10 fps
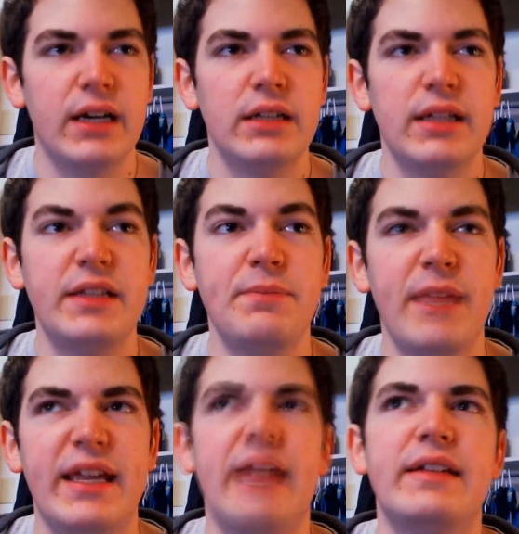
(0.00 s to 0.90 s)
let's
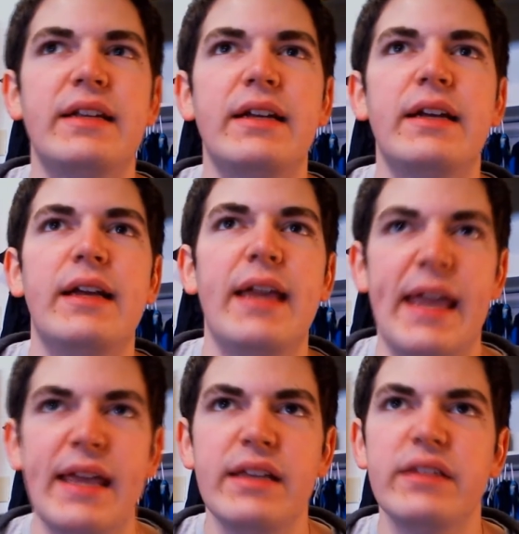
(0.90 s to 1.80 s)
make it
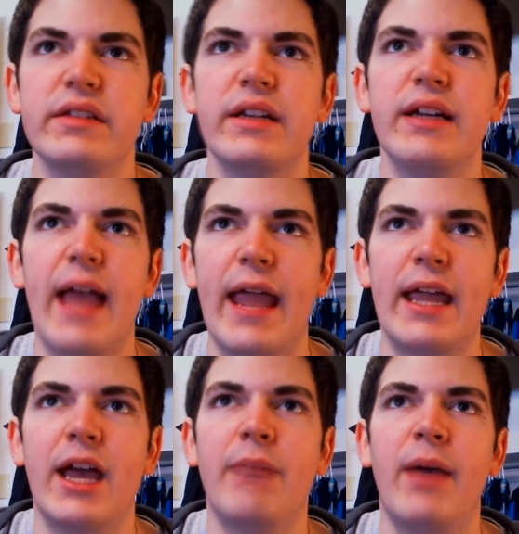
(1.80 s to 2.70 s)
is,
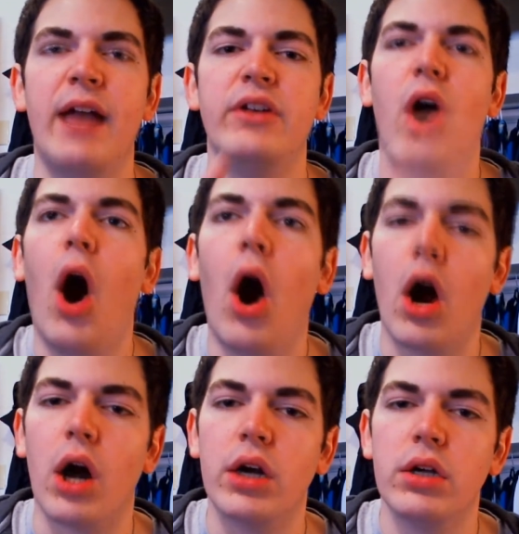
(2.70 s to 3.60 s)
am, and
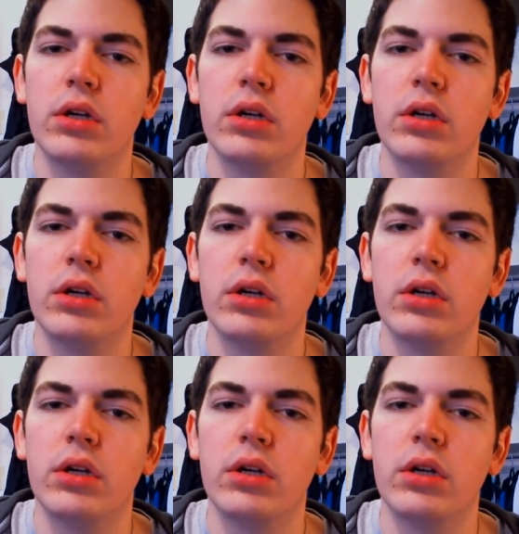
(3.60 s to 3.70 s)
are.